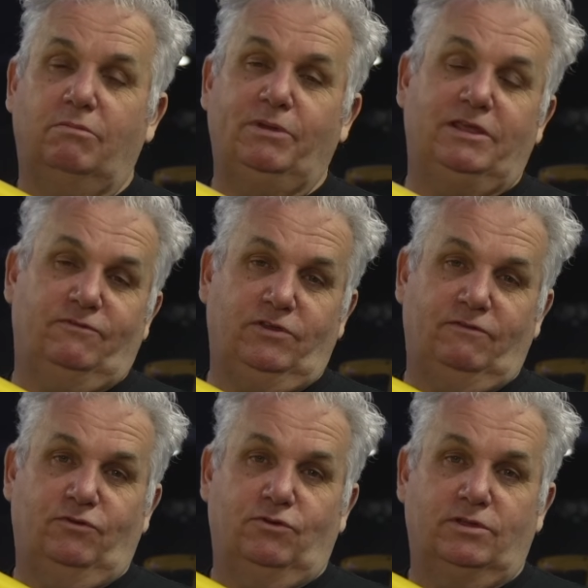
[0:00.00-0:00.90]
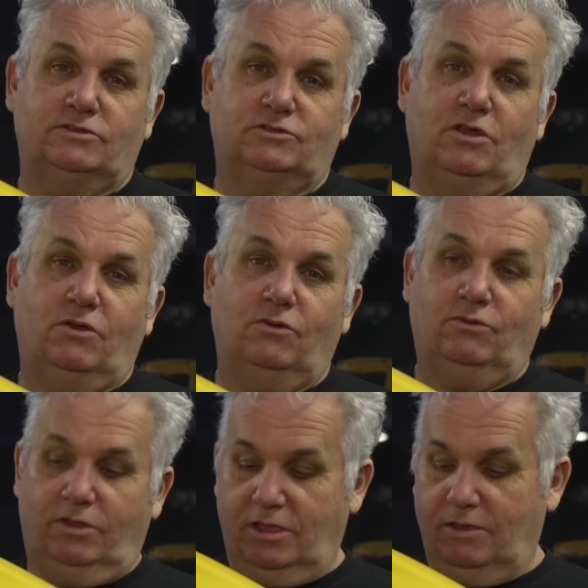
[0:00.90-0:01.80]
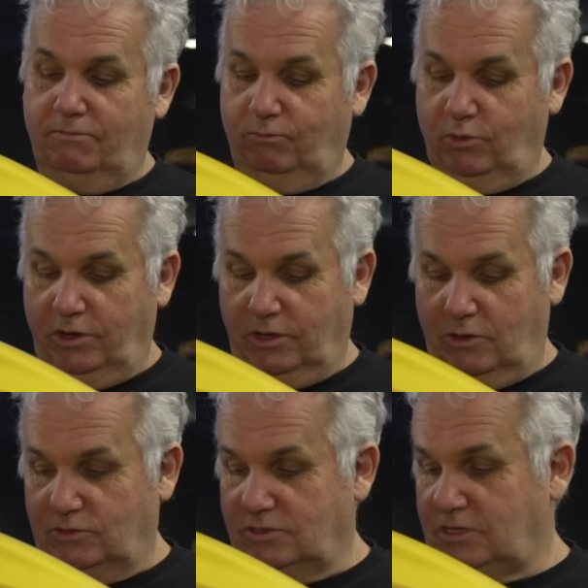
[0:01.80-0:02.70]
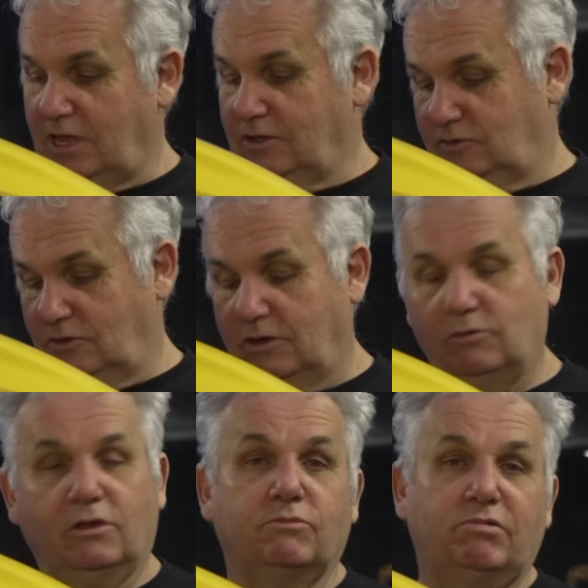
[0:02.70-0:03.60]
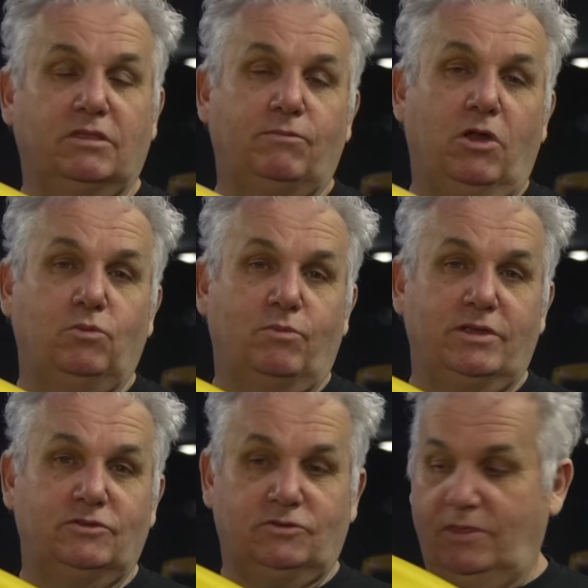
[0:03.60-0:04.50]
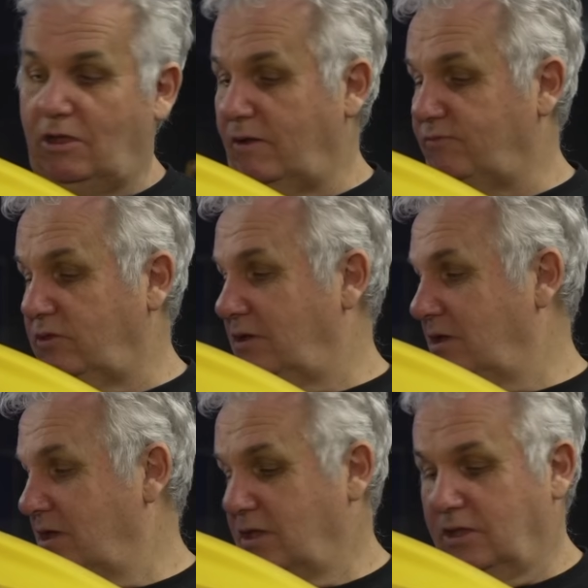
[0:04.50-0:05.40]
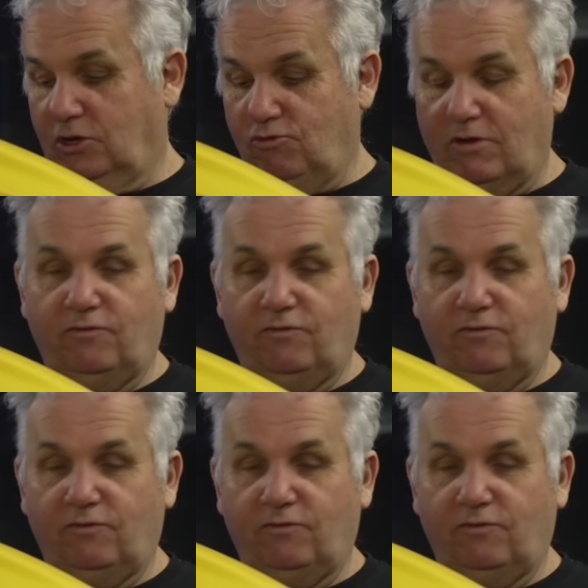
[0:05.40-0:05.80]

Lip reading: billet feet for it, so when I go to the States I'm going to bring them home with me, so they'll have the correct